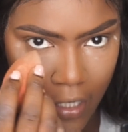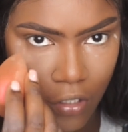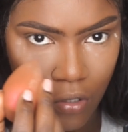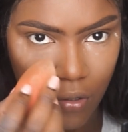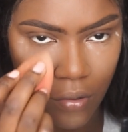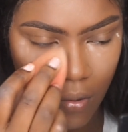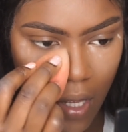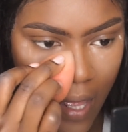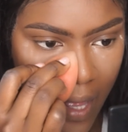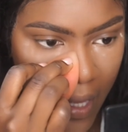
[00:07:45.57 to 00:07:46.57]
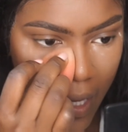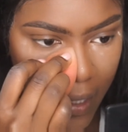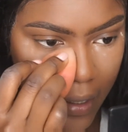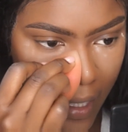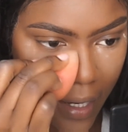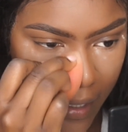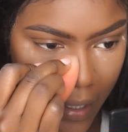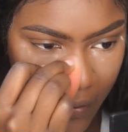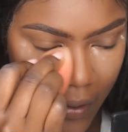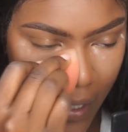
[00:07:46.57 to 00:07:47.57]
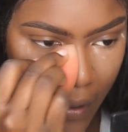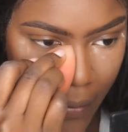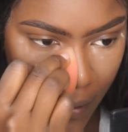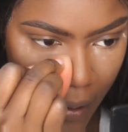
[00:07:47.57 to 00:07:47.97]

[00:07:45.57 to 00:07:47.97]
I do in that area.